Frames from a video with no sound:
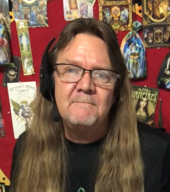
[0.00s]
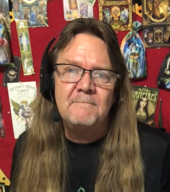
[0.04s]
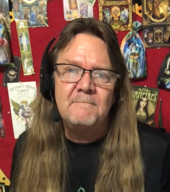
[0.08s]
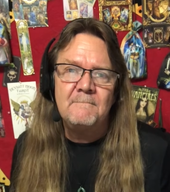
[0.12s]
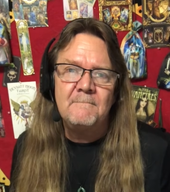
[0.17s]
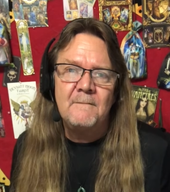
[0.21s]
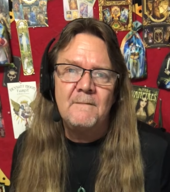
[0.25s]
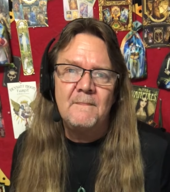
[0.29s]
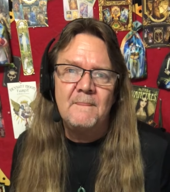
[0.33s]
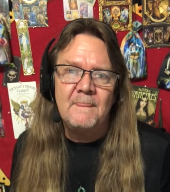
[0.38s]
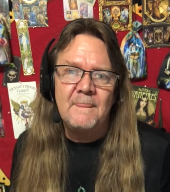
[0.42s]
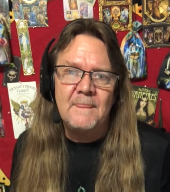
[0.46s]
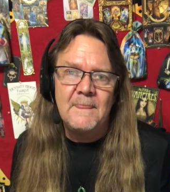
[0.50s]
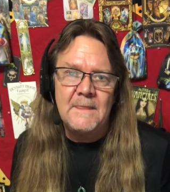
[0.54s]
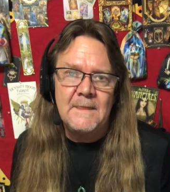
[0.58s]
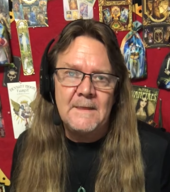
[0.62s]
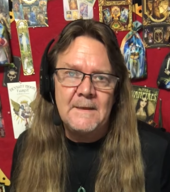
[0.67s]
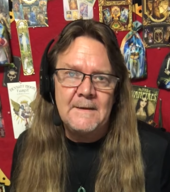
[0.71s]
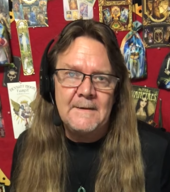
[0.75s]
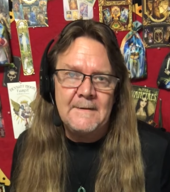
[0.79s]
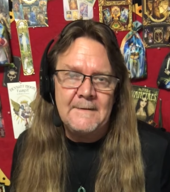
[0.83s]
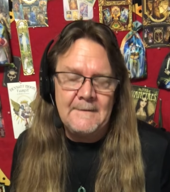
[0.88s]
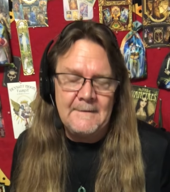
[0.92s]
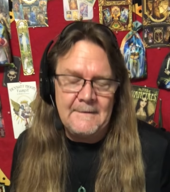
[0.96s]

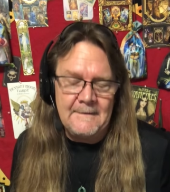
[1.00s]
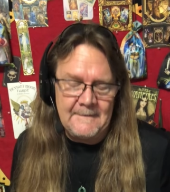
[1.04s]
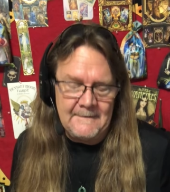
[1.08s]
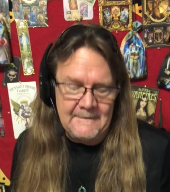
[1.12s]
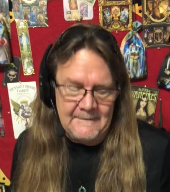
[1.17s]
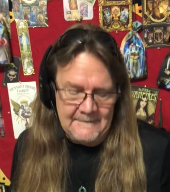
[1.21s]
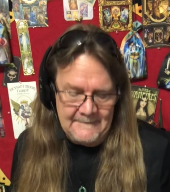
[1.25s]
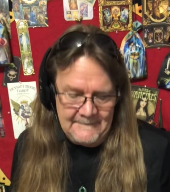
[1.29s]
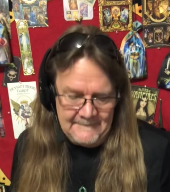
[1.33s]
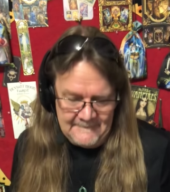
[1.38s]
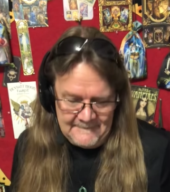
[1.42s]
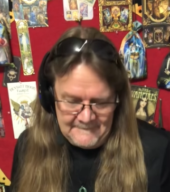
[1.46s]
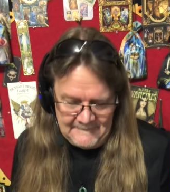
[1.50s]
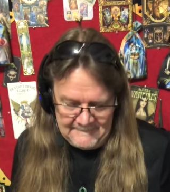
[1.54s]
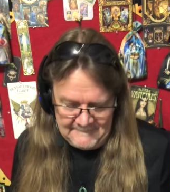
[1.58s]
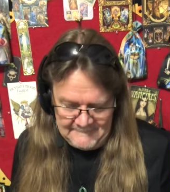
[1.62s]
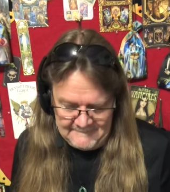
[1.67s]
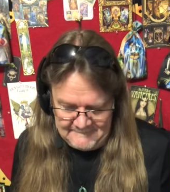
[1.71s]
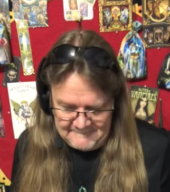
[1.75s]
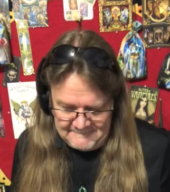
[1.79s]
No one is speaking in this clip.